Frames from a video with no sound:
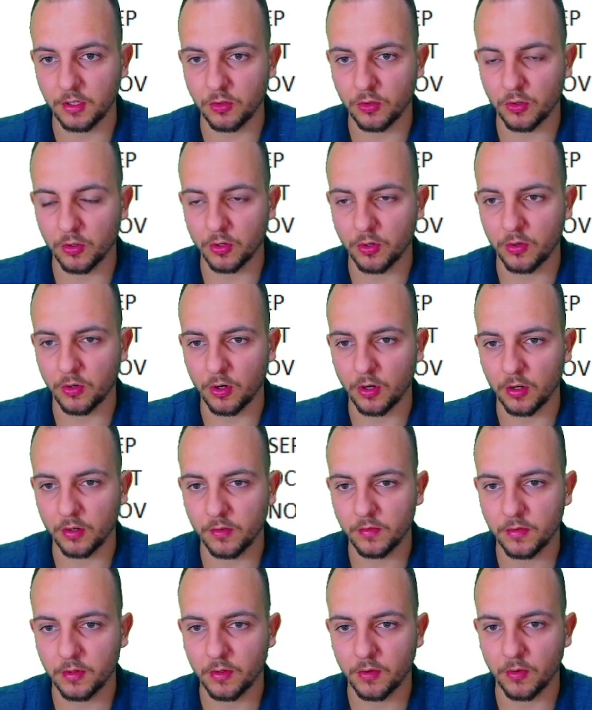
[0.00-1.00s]
total
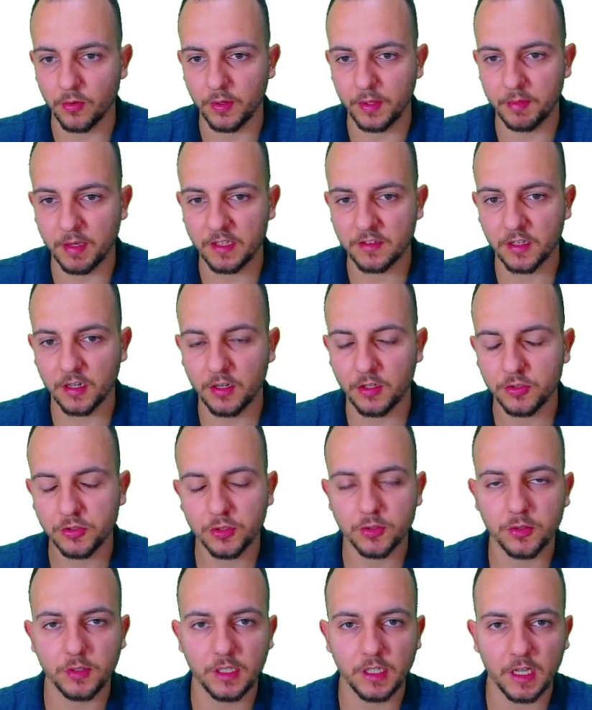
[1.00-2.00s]
column, we basically need to
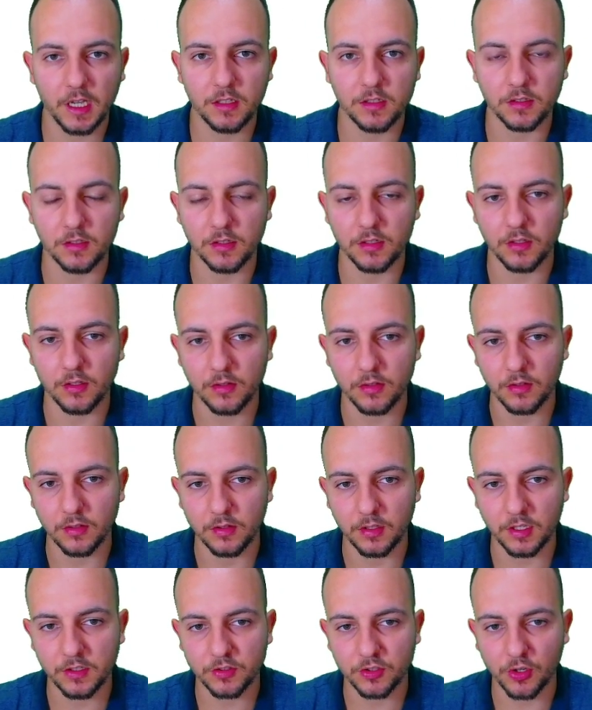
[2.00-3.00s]
create
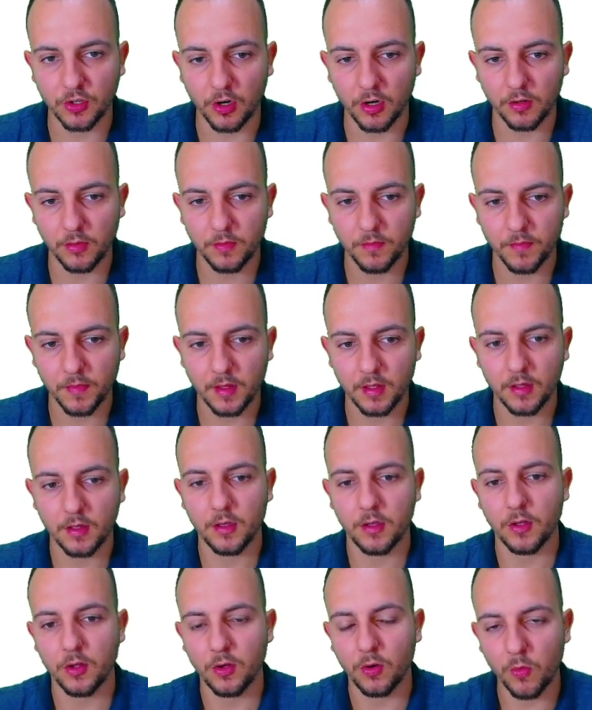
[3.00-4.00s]
this column
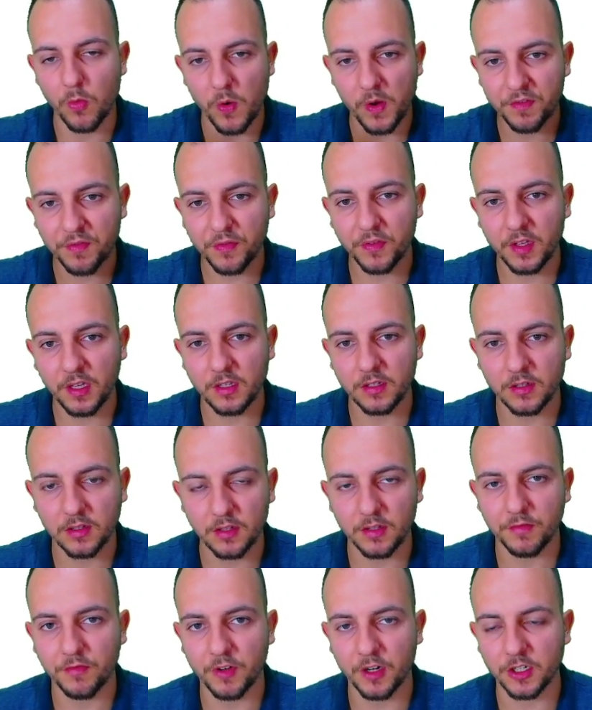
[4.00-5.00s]
within the
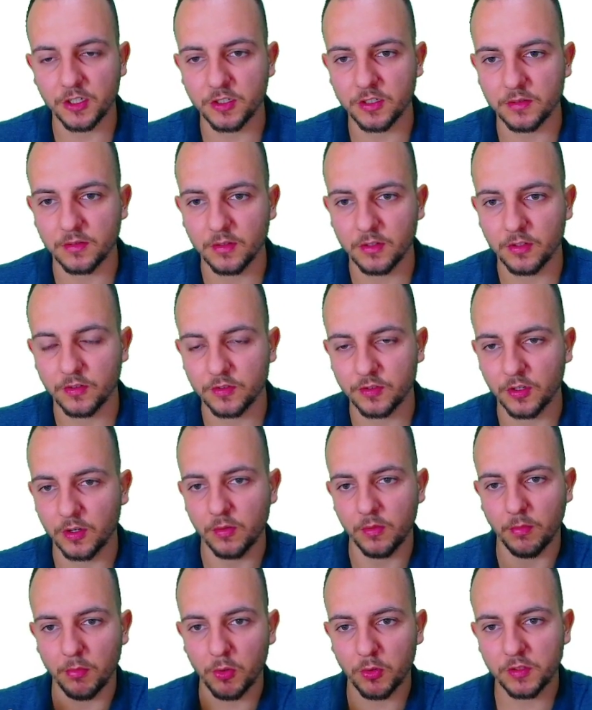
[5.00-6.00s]
function. So
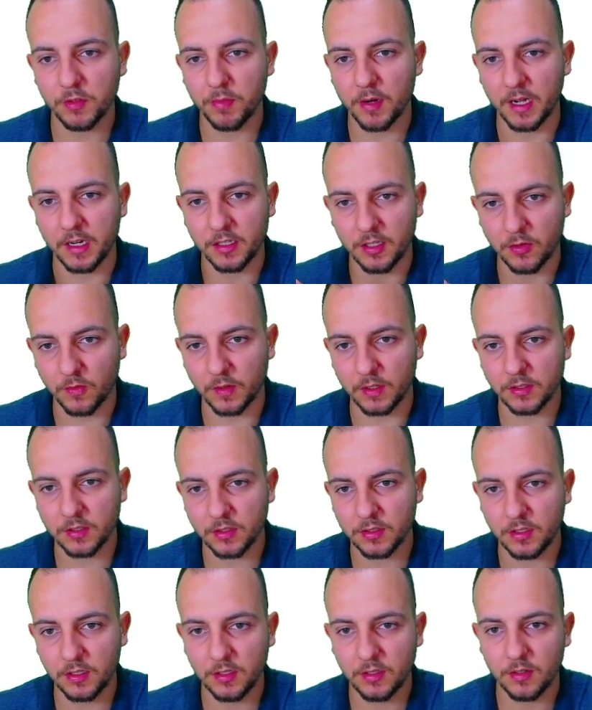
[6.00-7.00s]
multiply the
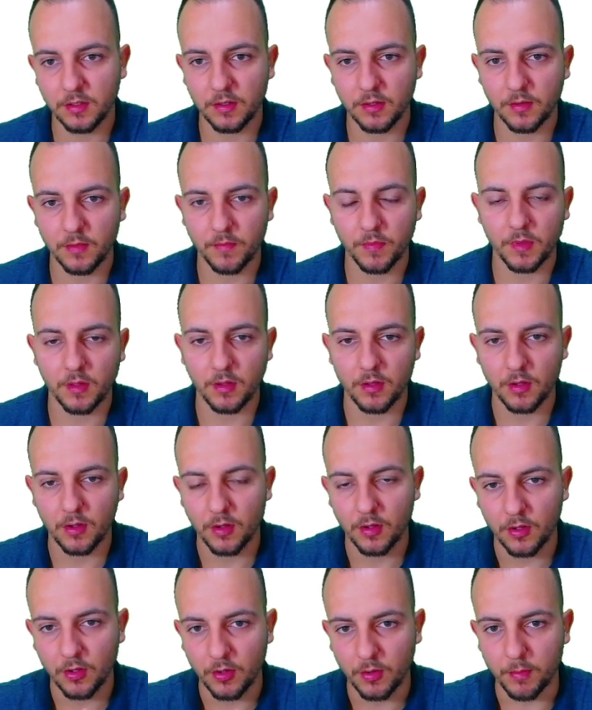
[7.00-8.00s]
quantity
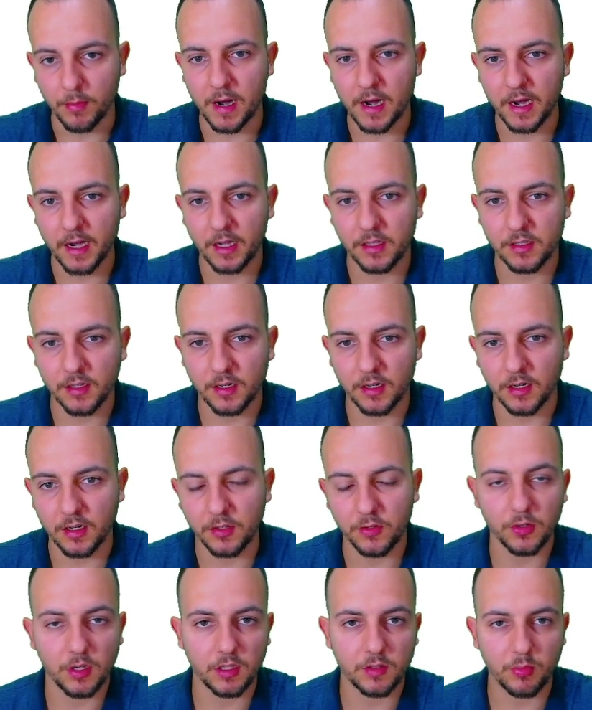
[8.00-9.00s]
by the
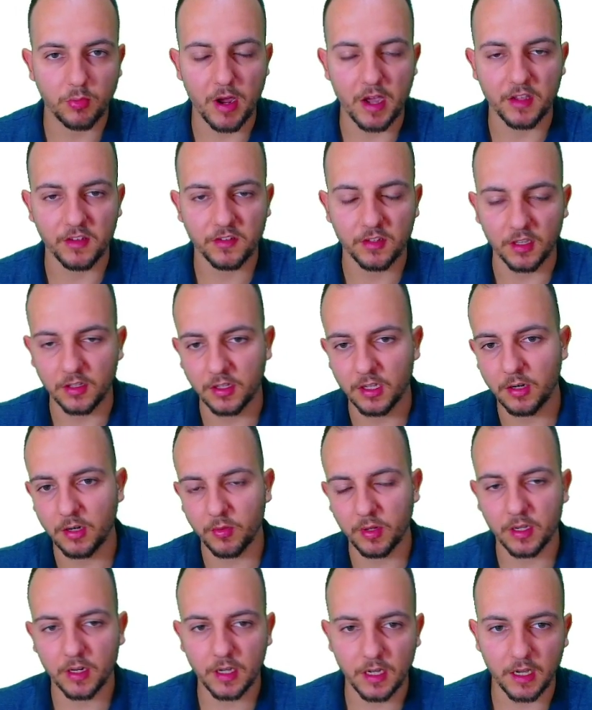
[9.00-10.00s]
unit price, and then we're
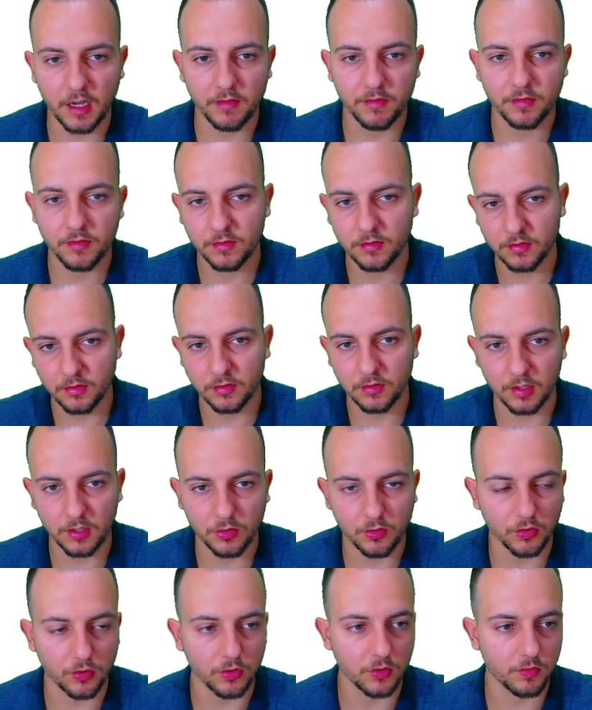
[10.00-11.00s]
going to have the total